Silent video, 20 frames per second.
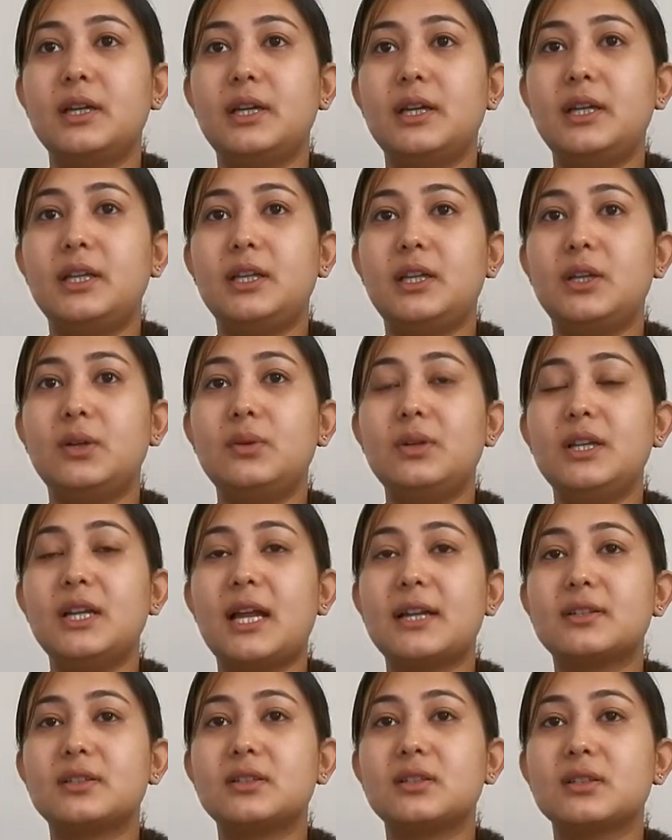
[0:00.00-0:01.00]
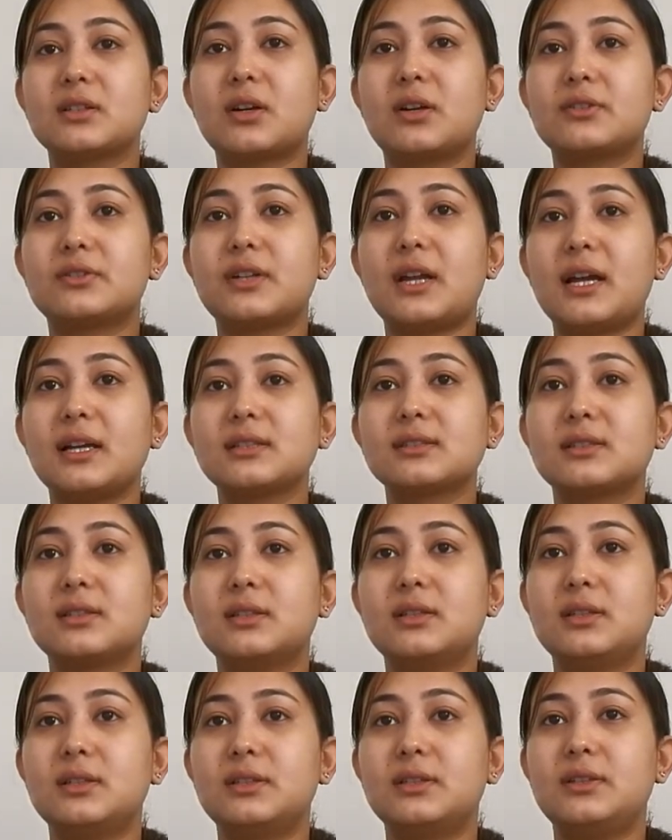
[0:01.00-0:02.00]
In unilateral contracts,
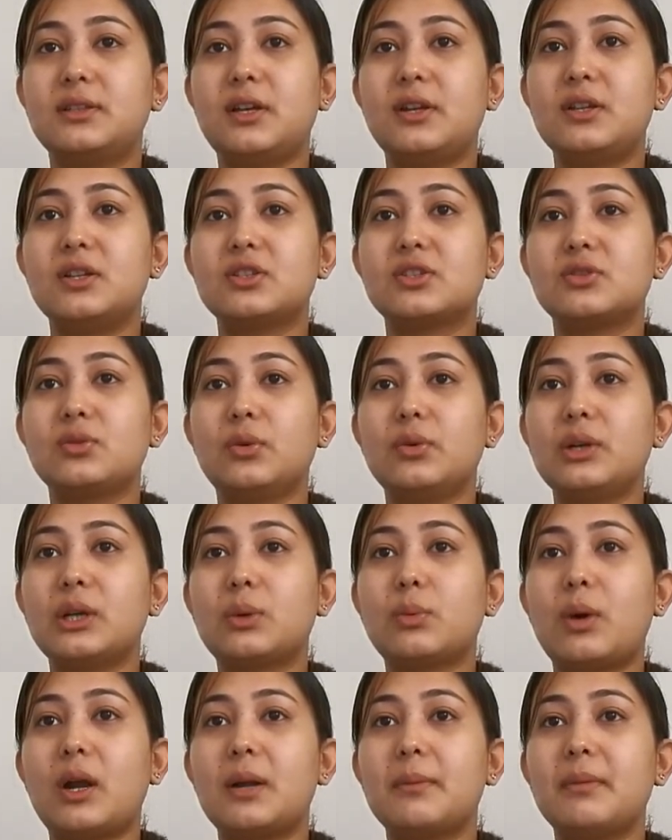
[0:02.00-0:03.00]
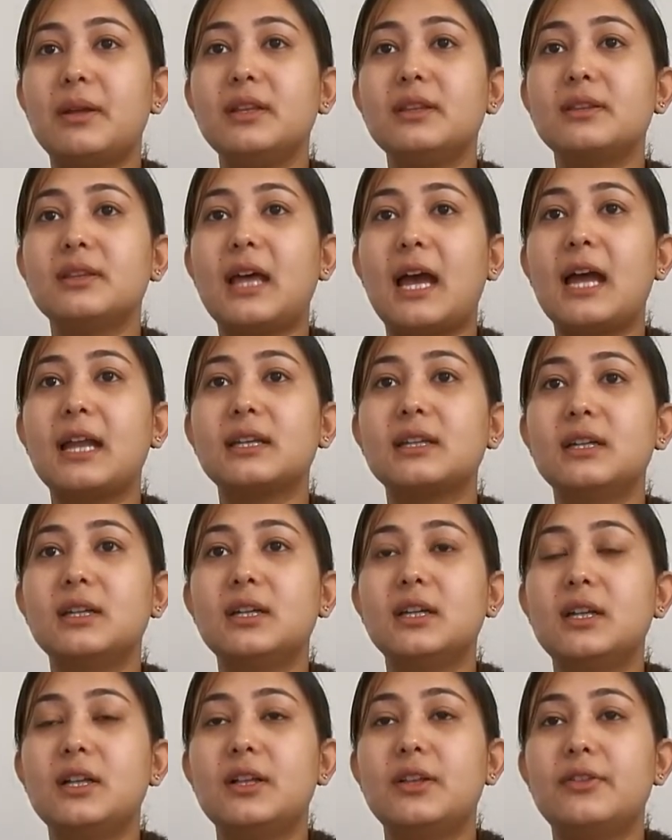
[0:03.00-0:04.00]
there is no requirement that
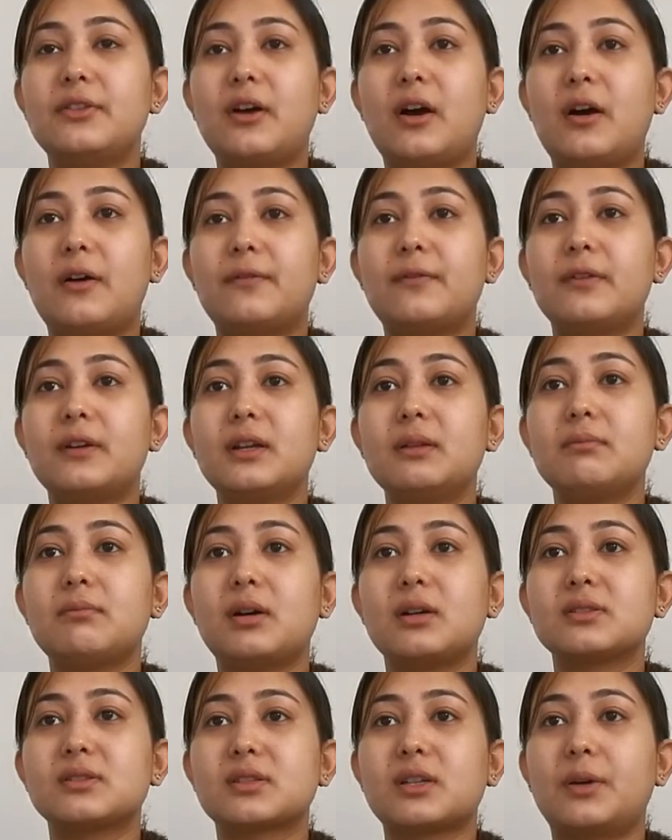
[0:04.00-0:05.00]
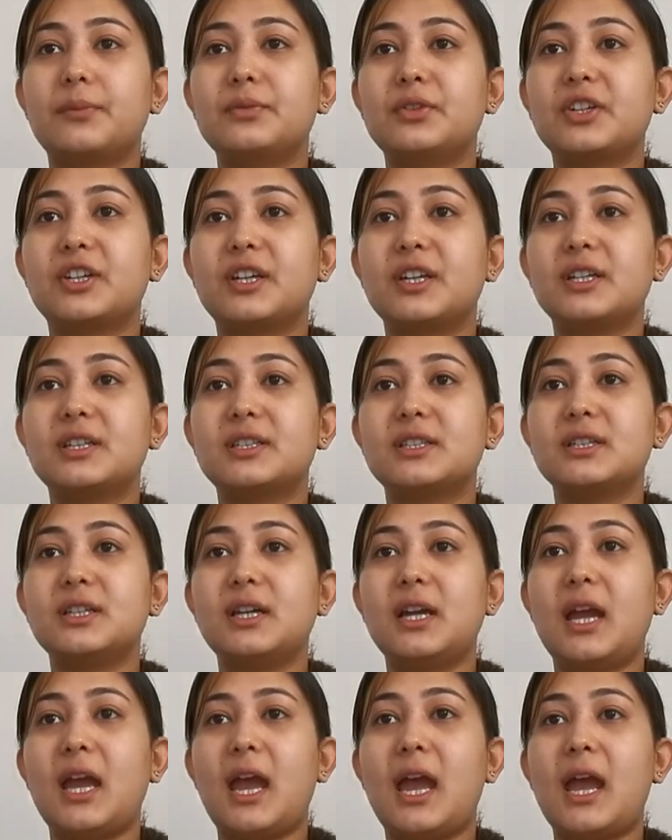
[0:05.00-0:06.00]
the offeree must communicate
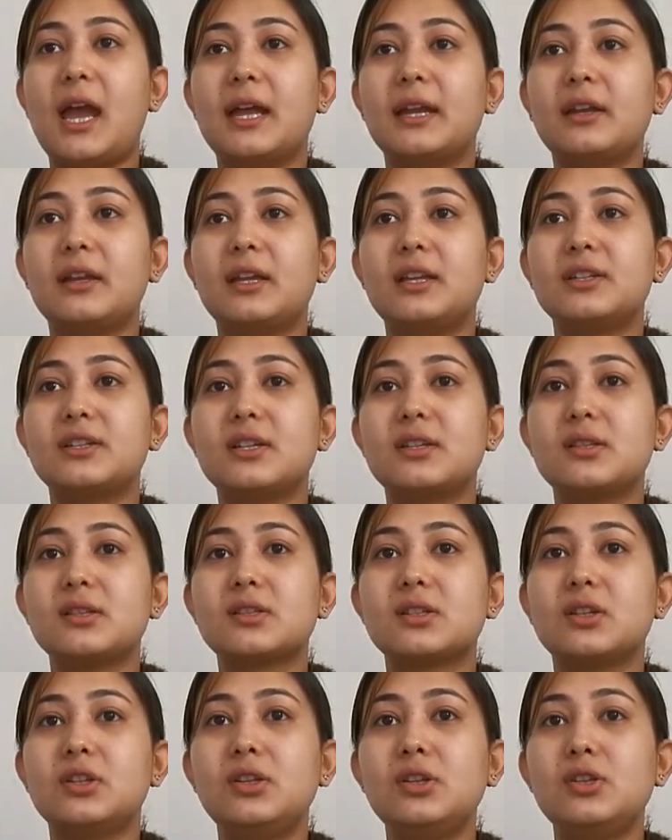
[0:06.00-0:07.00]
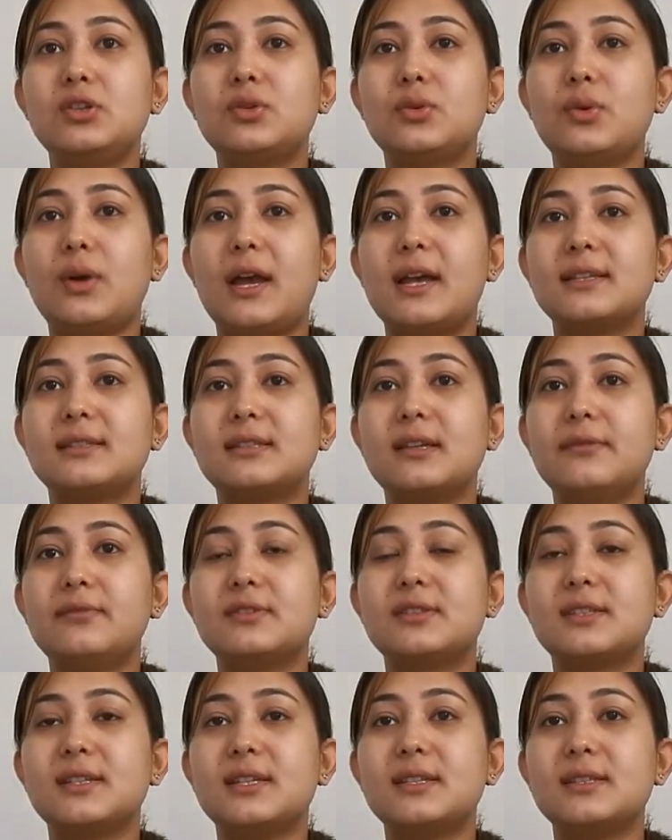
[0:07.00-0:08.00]
an intention to accept,
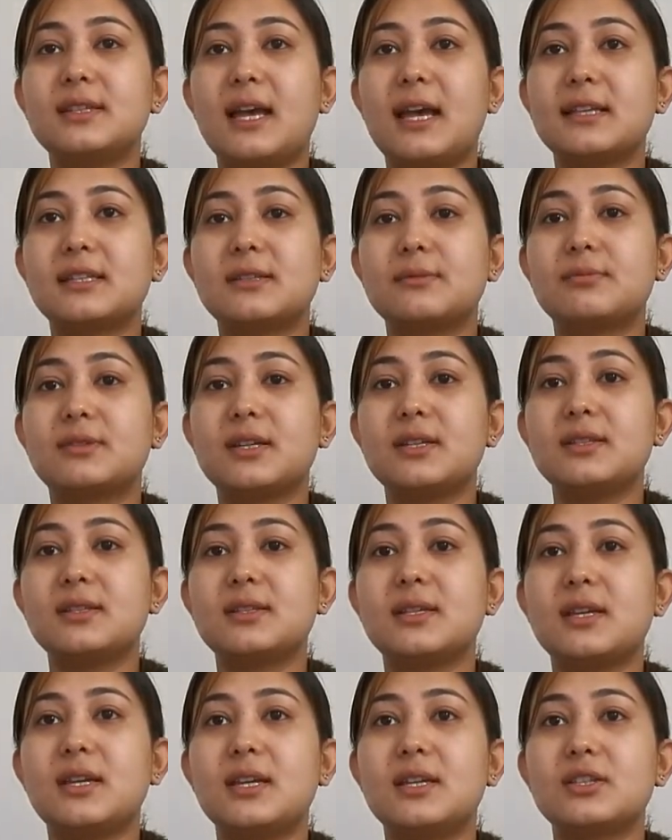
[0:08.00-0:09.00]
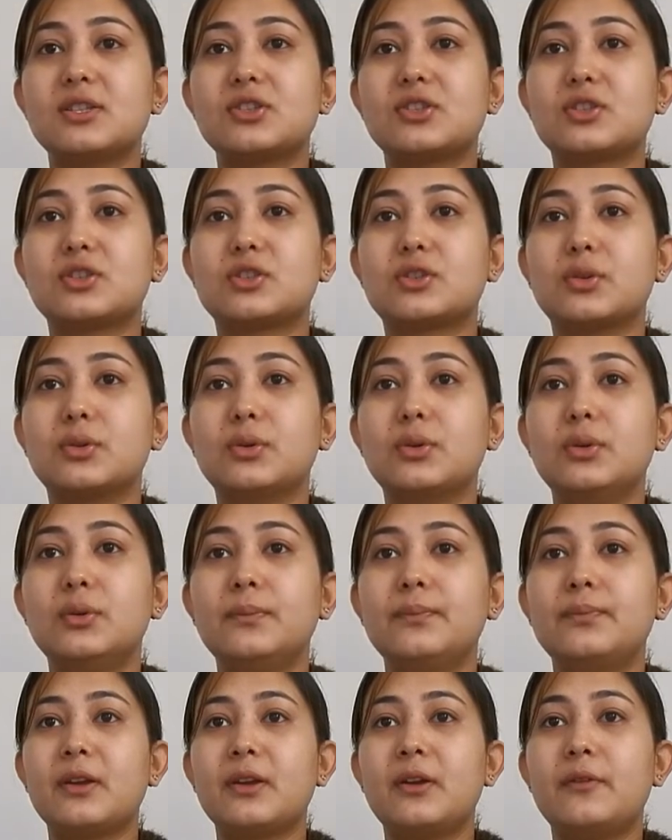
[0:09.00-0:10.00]
since acceptance is through
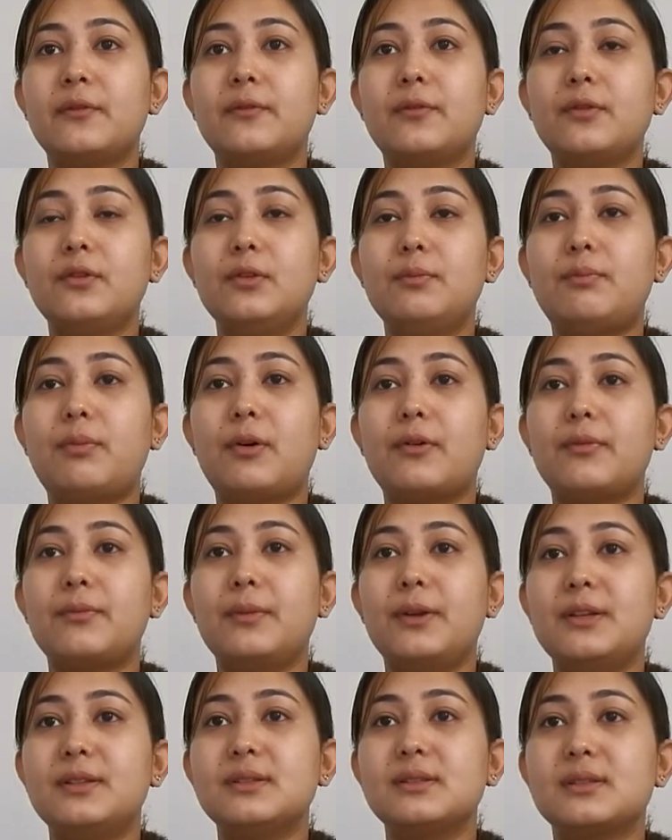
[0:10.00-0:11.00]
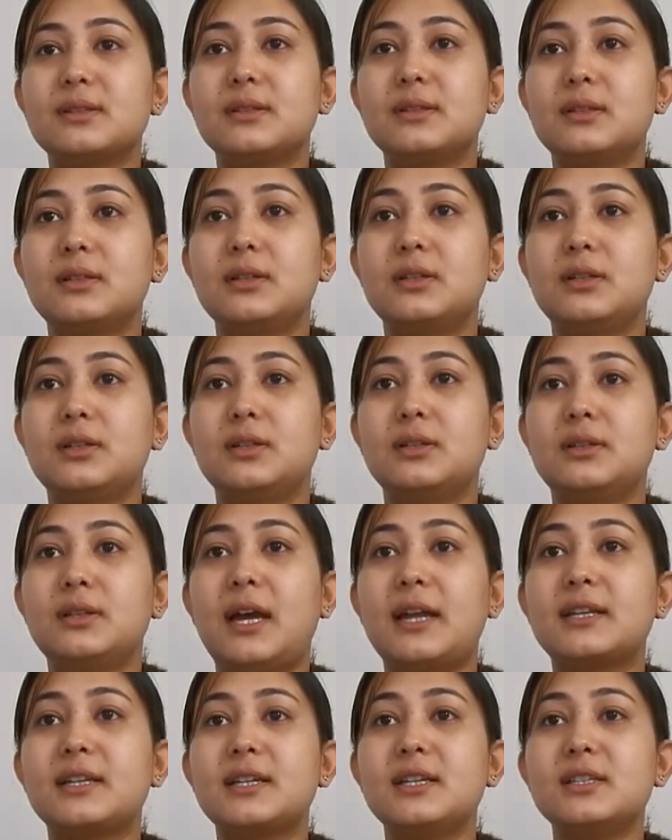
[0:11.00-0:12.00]
full performance,
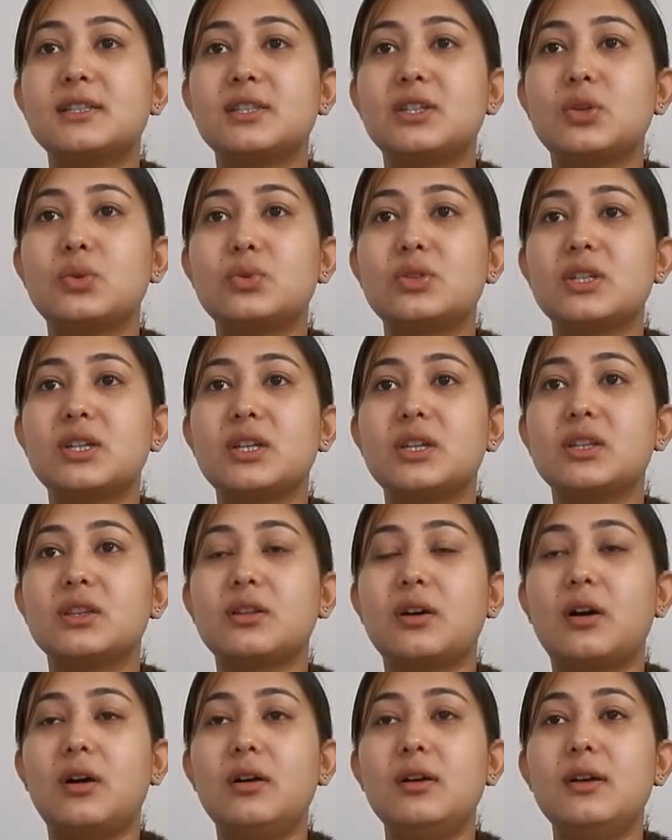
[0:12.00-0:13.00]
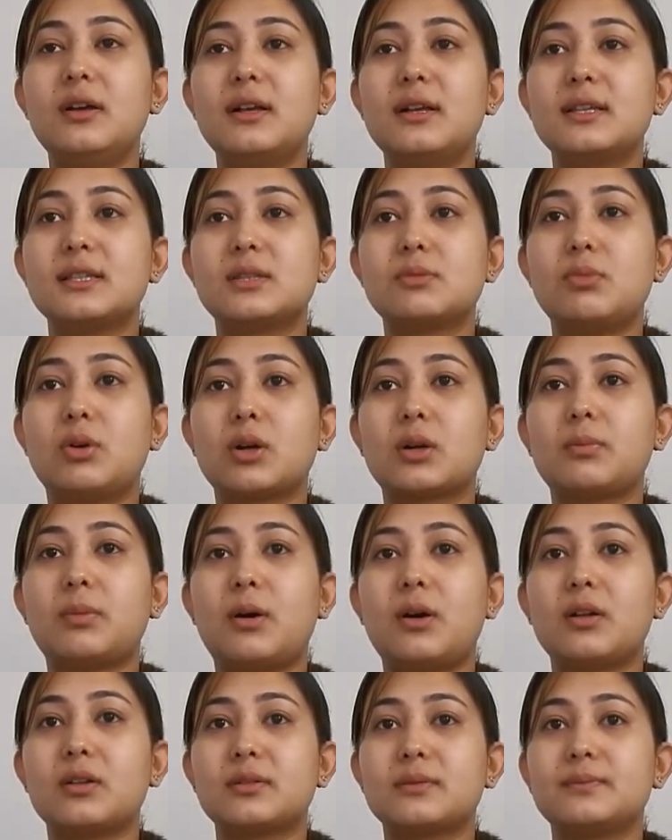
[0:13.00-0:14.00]
that is, using the smoke
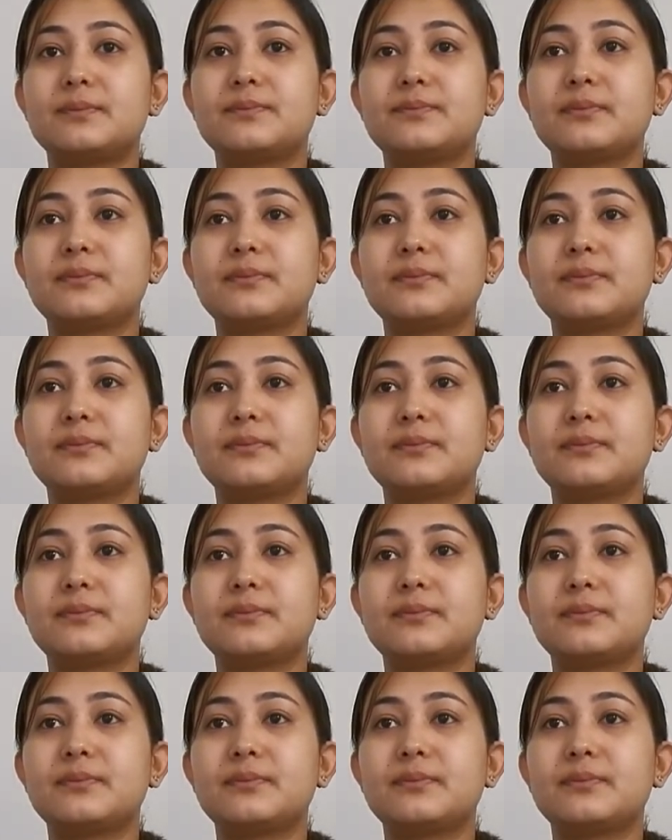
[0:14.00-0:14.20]
ball.